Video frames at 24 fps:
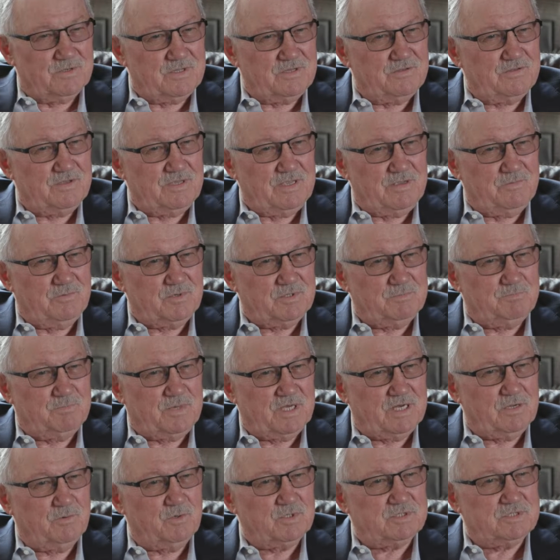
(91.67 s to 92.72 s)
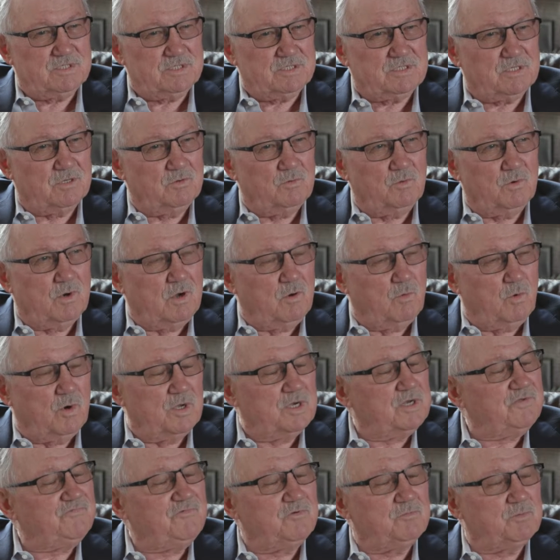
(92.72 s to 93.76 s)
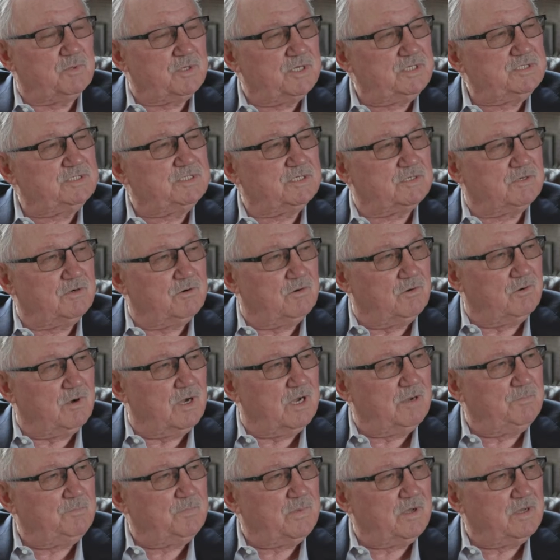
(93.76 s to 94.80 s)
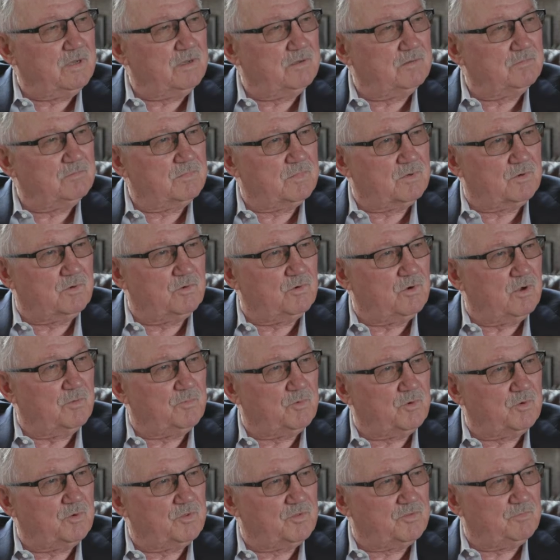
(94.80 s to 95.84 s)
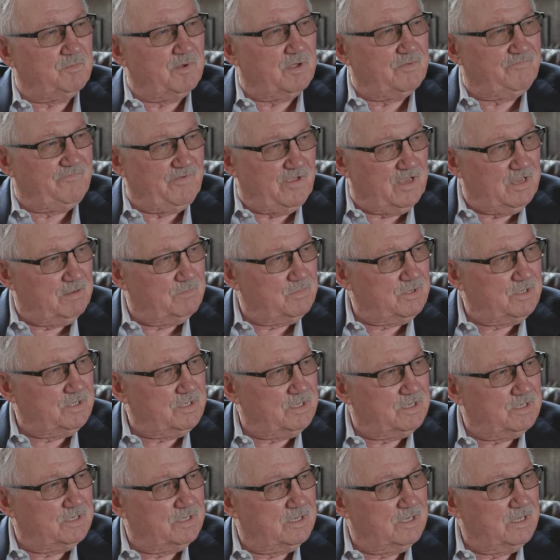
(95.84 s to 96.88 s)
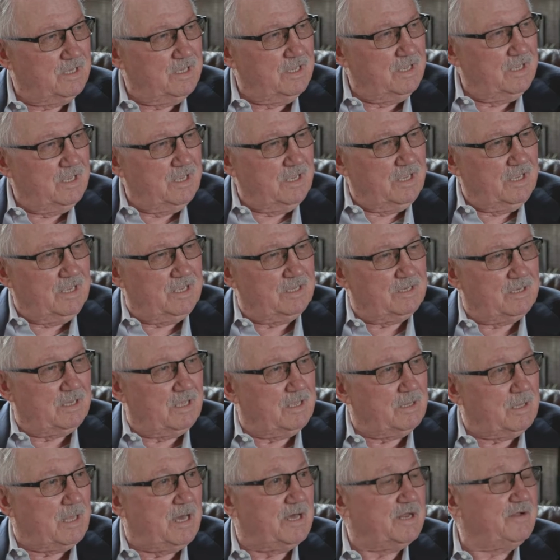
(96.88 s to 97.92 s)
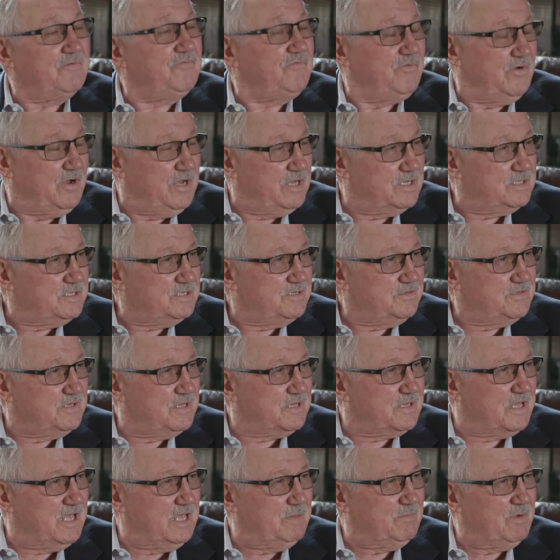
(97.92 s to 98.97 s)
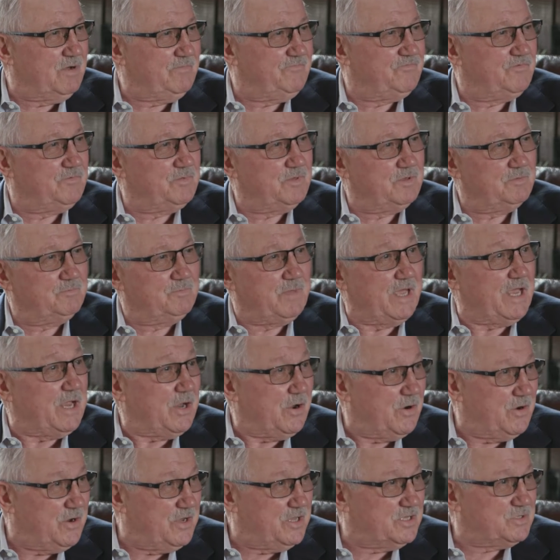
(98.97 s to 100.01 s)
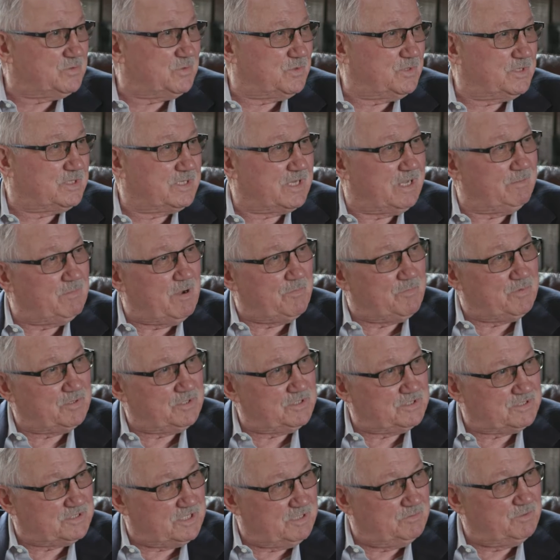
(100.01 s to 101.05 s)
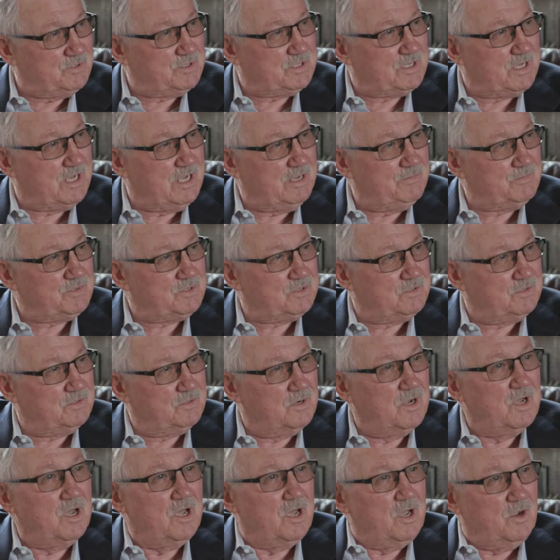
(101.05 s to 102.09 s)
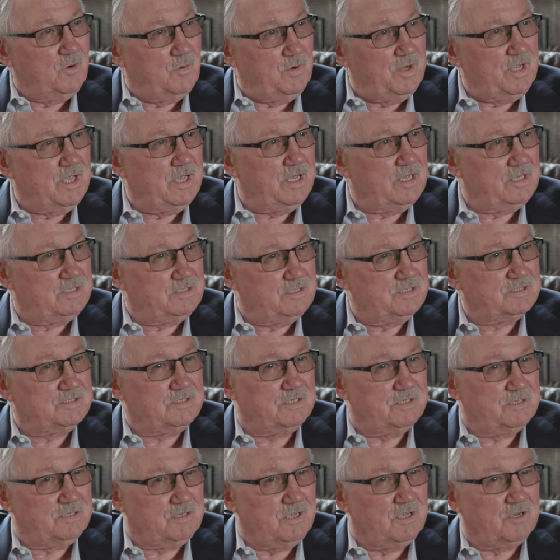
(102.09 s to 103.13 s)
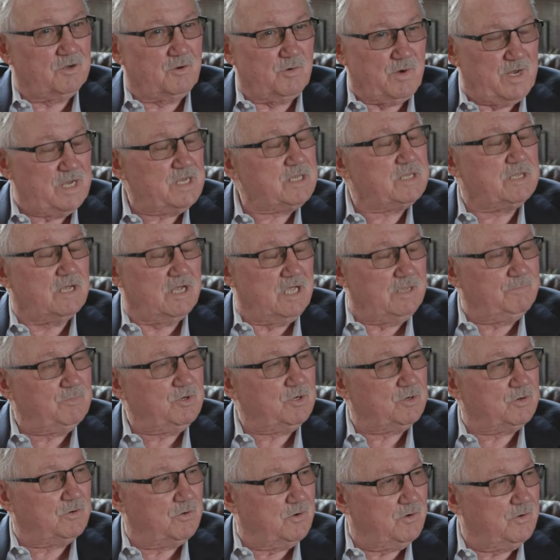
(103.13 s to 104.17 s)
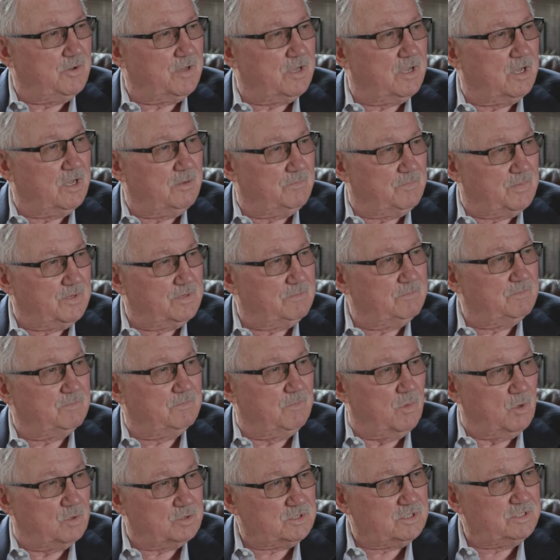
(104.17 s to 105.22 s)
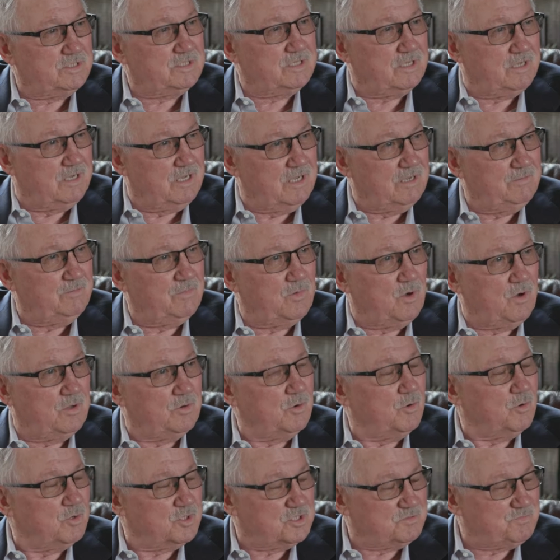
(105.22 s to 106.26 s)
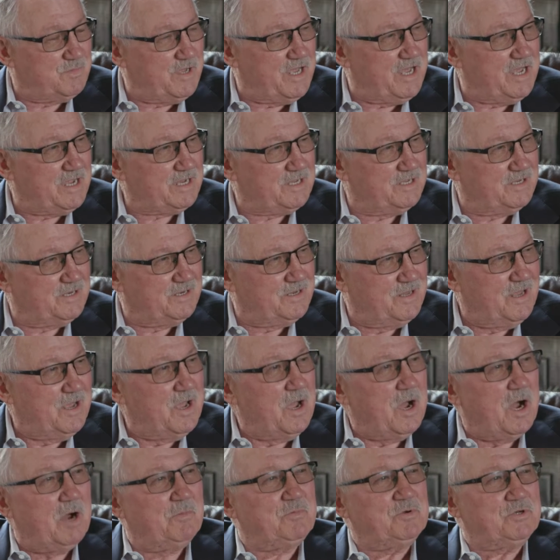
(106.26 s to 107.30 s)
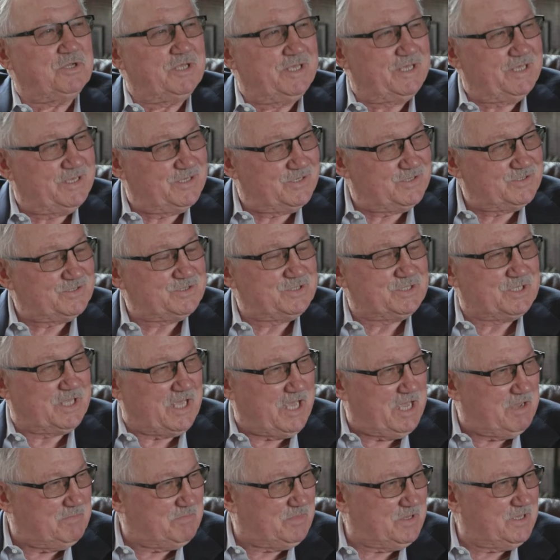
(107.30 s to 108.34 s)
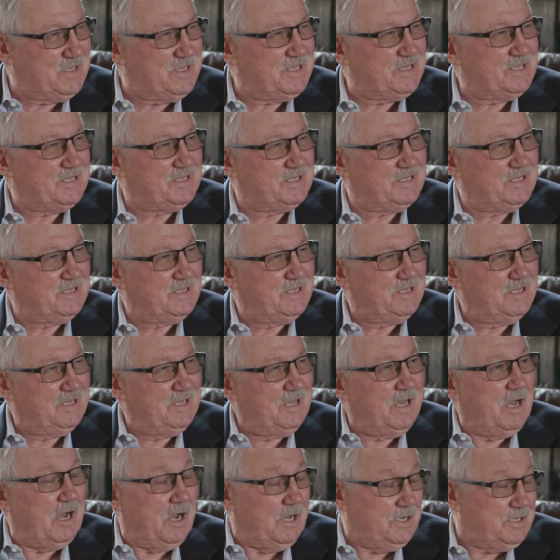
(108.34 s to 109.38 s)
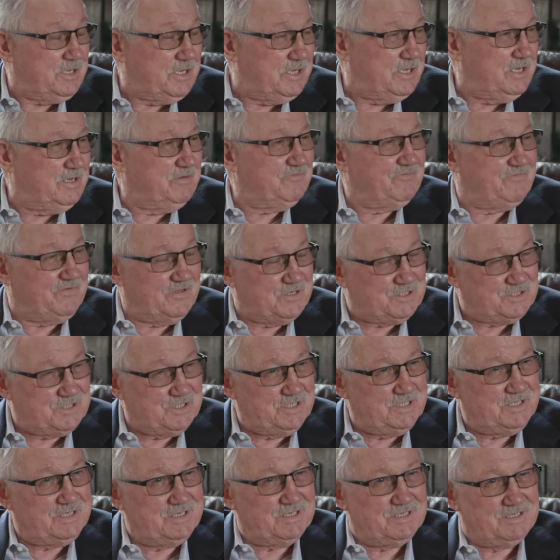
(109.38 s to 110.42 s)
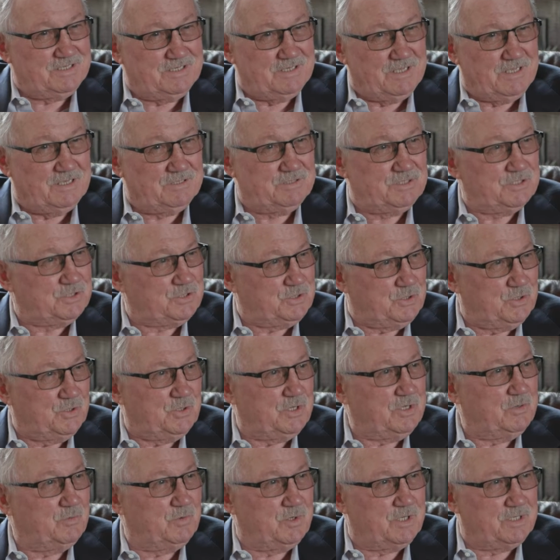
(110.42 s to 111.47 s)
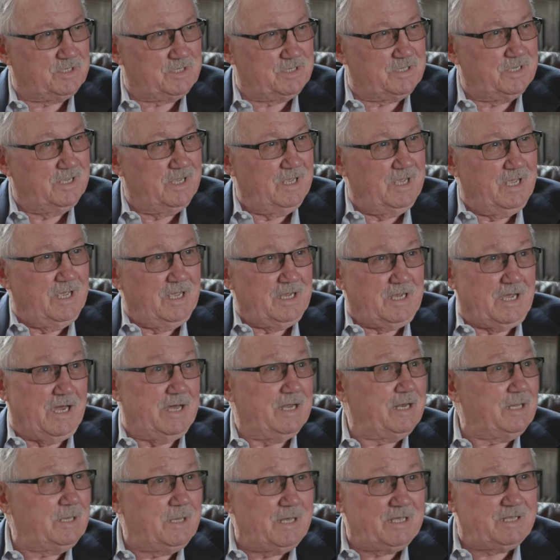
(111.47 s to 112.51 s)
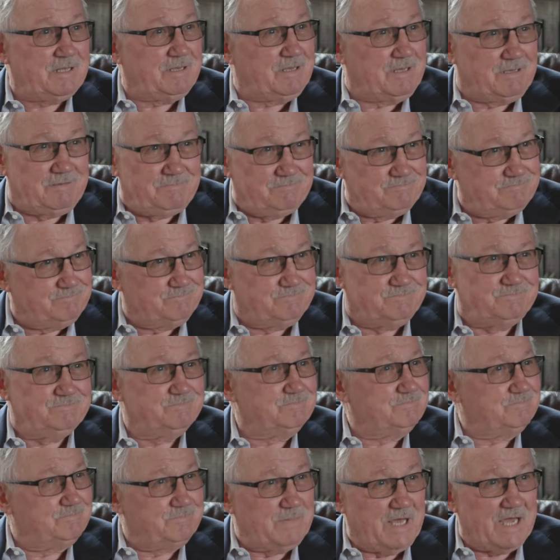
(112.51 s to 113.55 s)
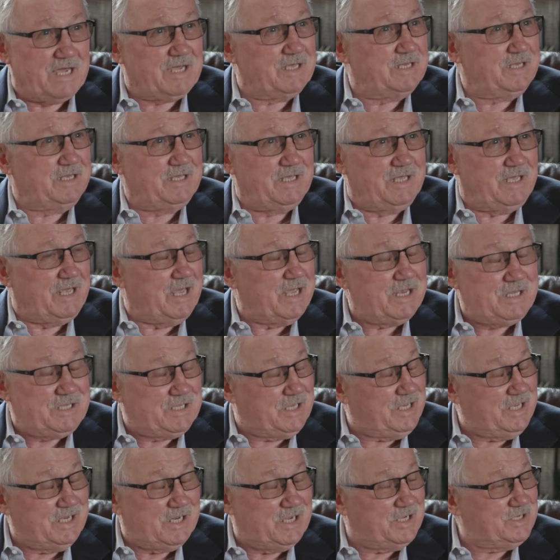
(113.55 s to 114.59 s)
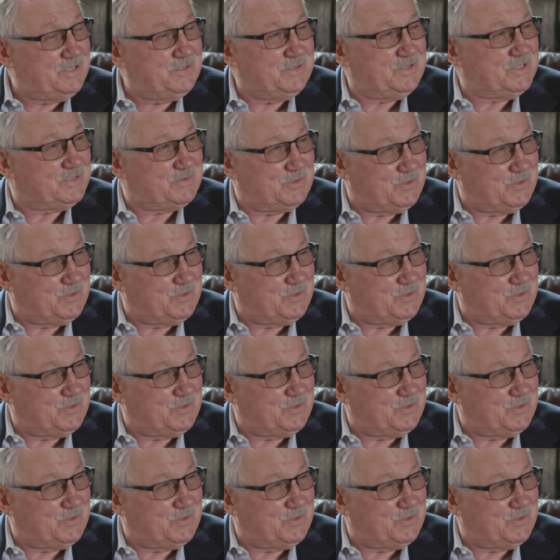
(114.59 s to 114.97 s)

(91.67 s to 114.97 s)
it was. But it was just a wonderful place to grow up. Grew up with my family and a lot of friends that came up from the Bay Areas would come up in the summertime. So we had just a great time here growing up, and mostly time on horseback and up in the hills and camping and hunting and fishing and just doing what kind of like back in the 1800s,